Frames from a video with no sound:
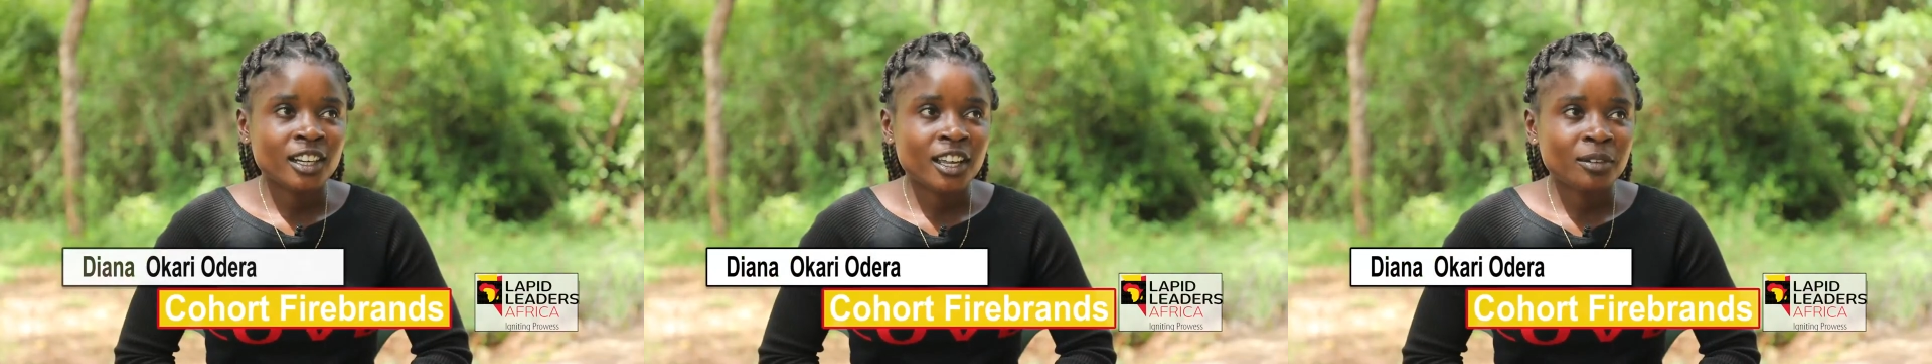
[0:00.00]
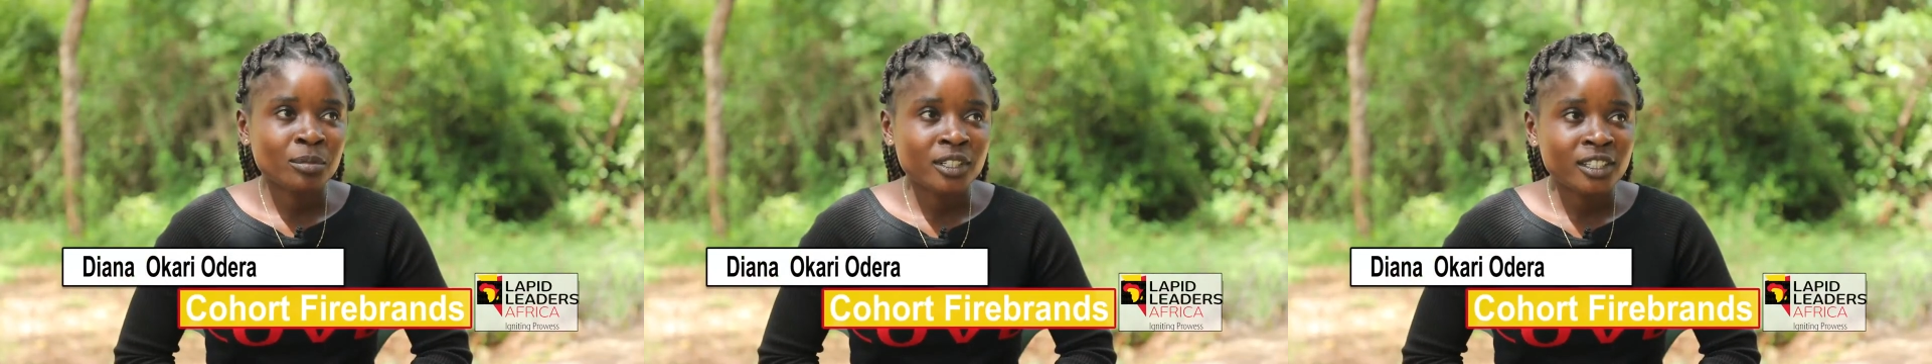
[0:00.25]

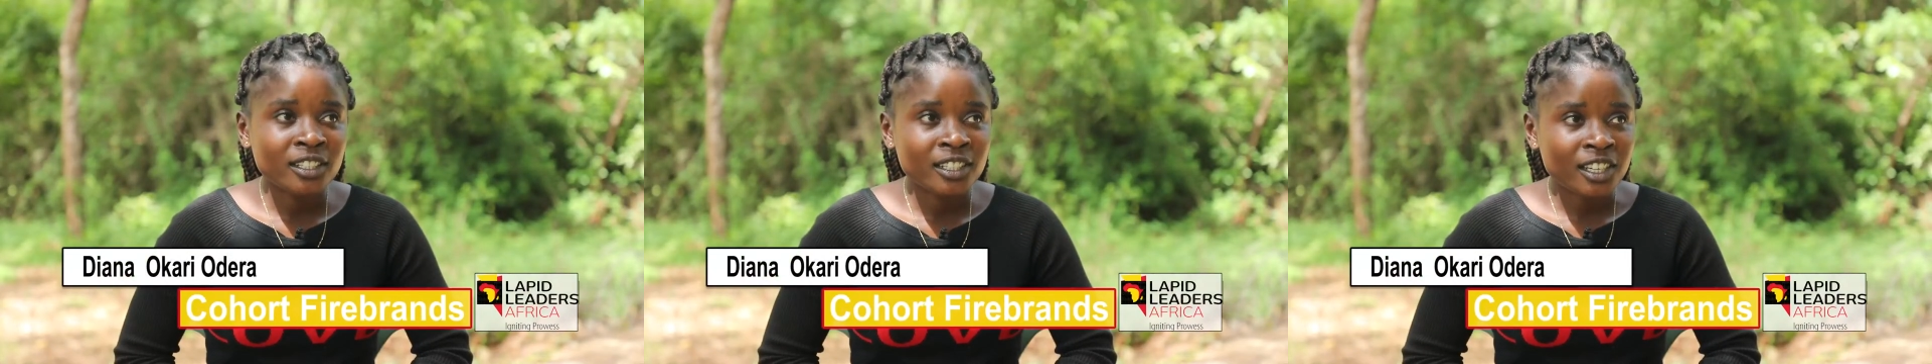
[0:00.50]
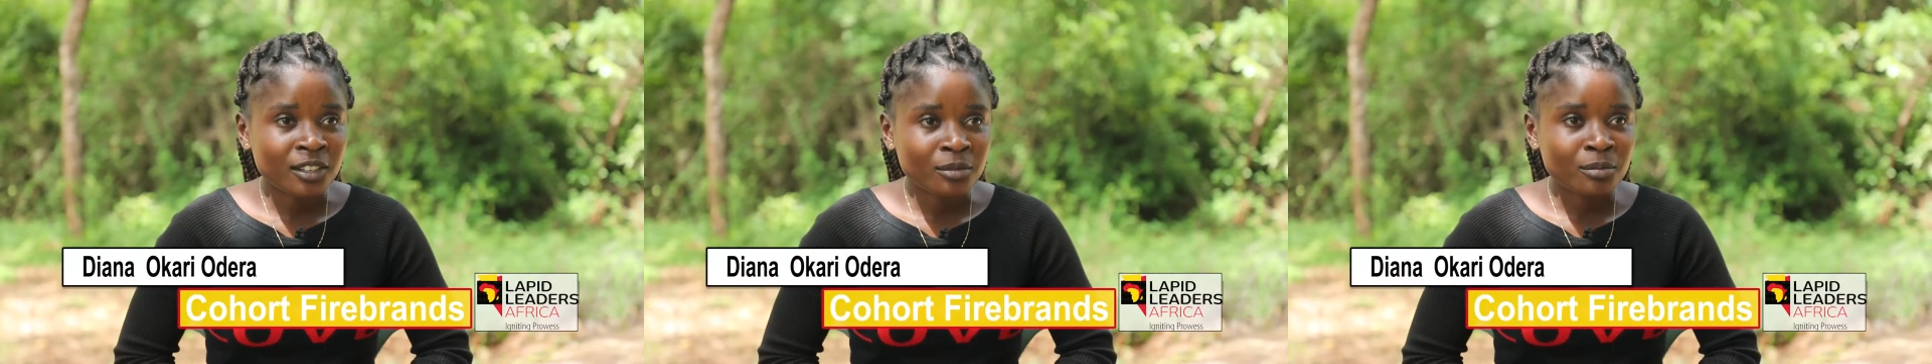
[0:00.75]
Lapid
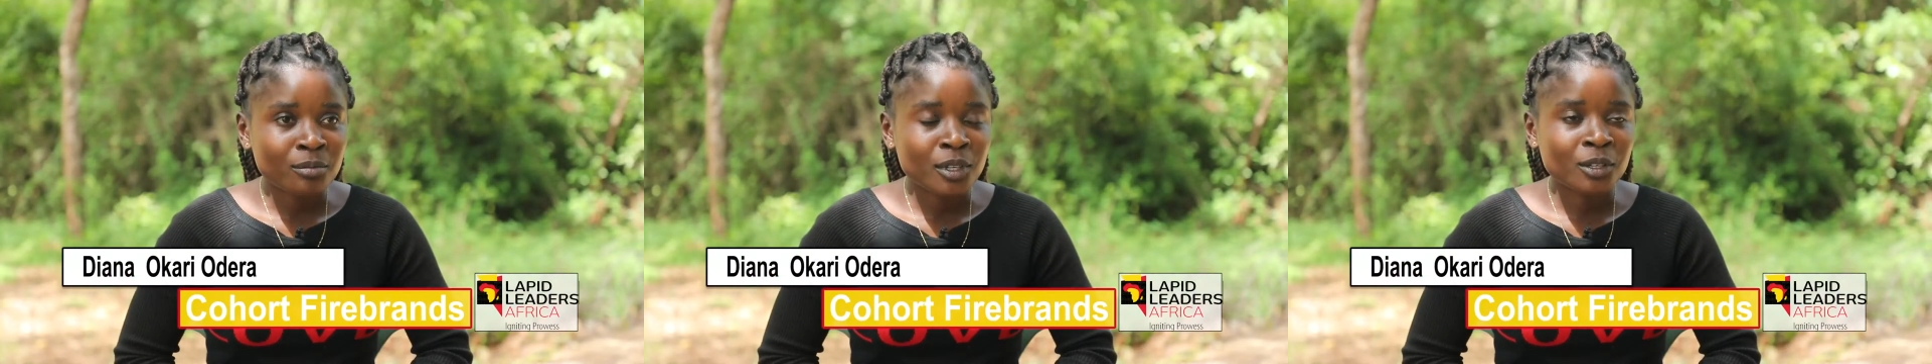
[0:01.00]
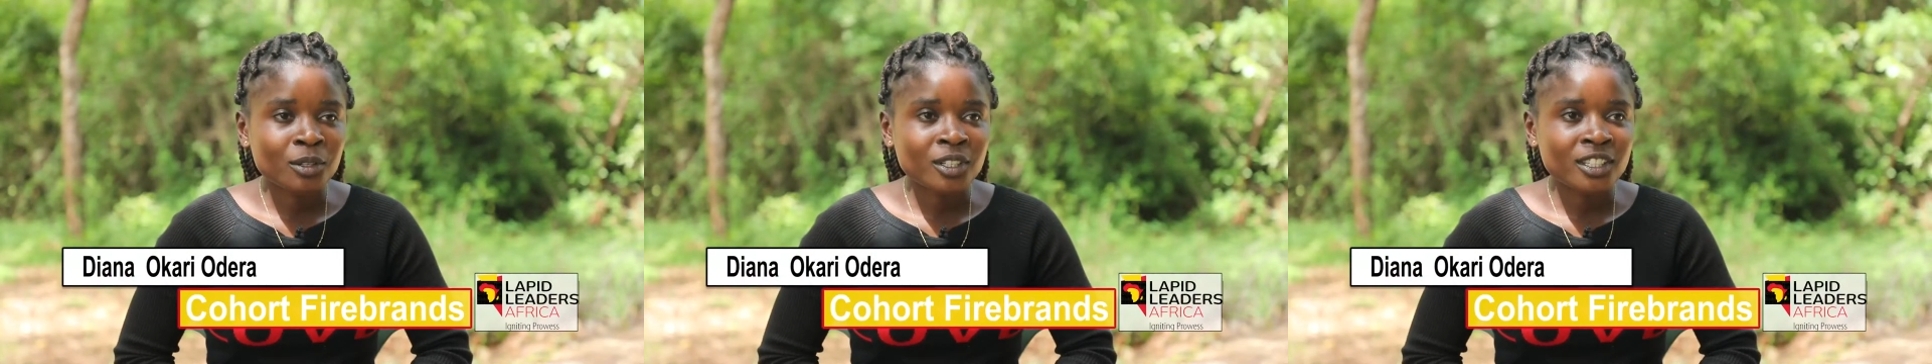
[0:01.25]
team
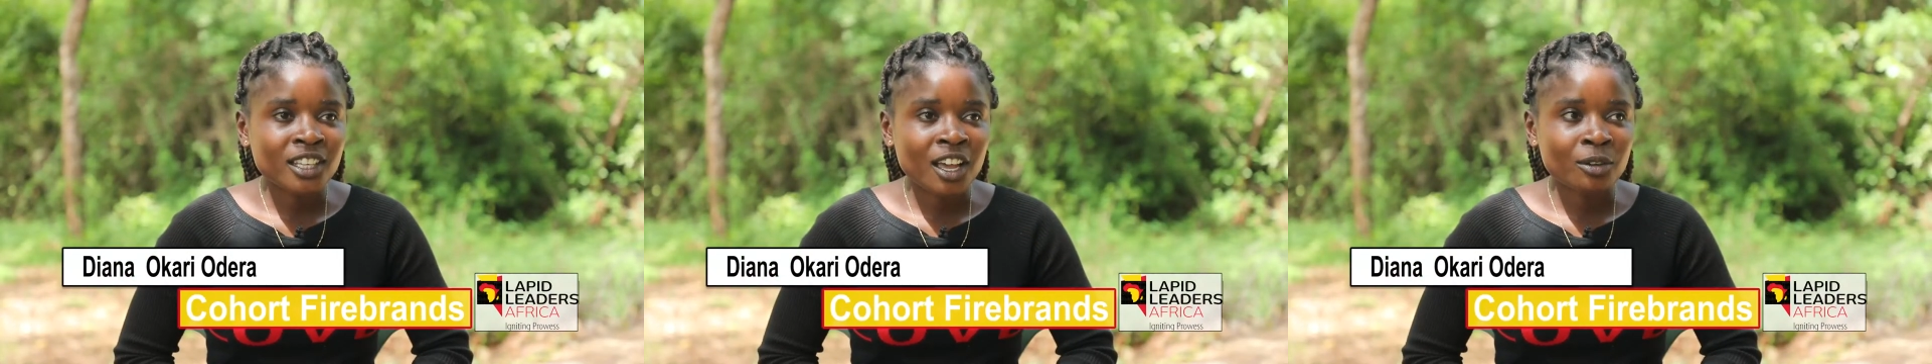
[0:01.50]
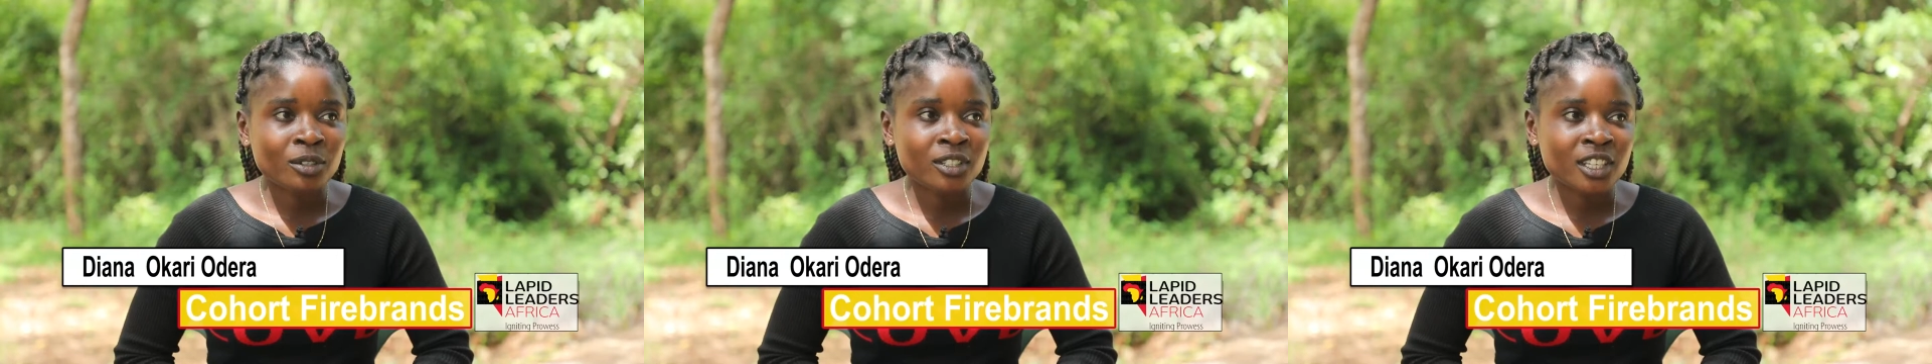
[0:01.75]
because
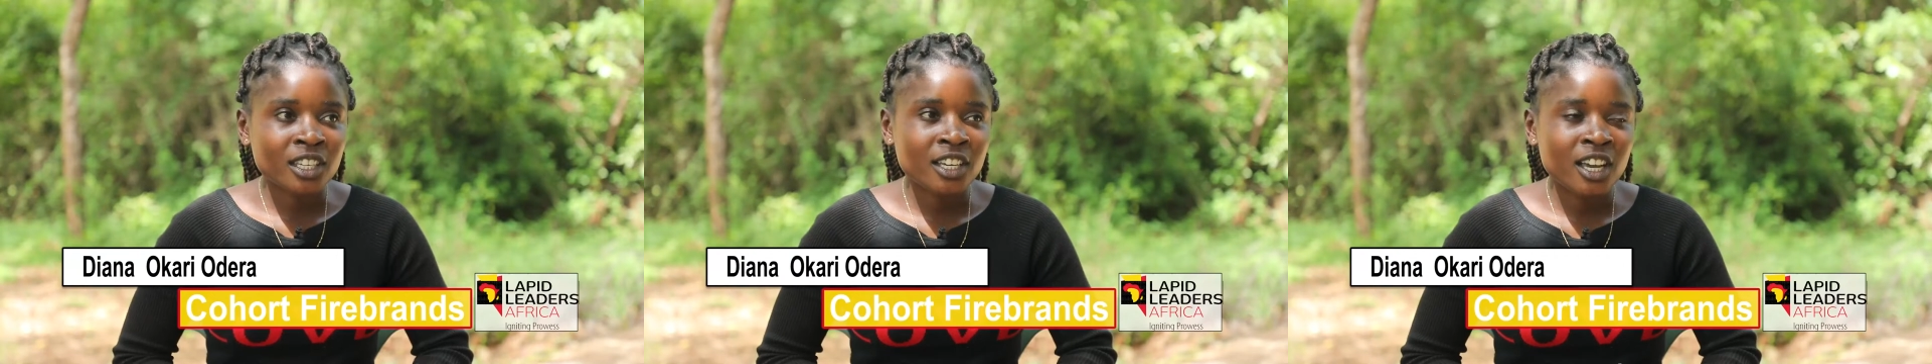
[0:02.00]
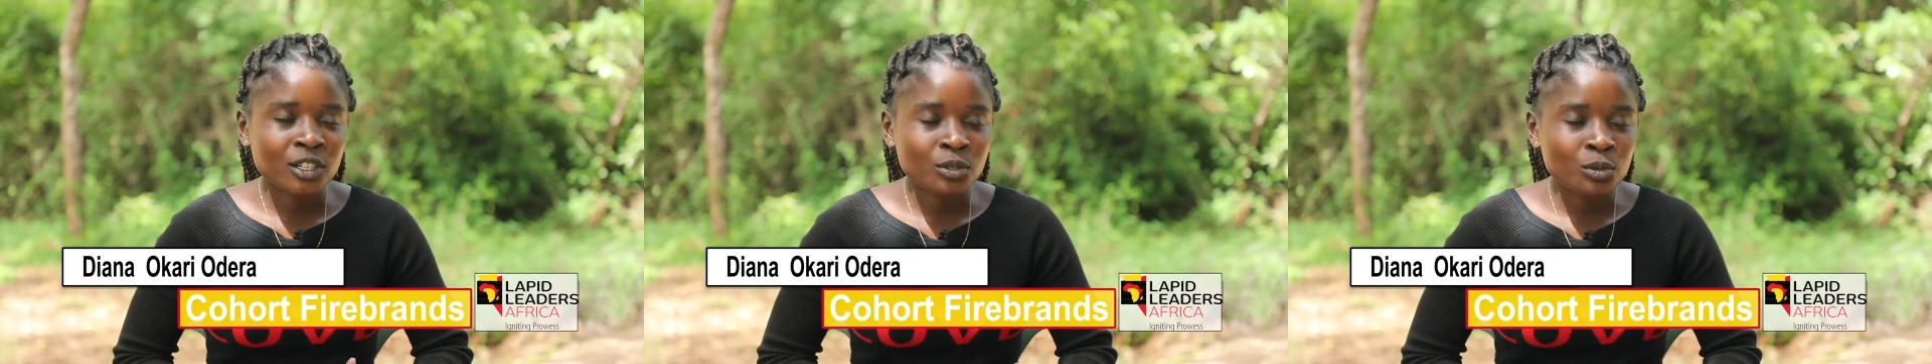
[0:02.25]
I was eager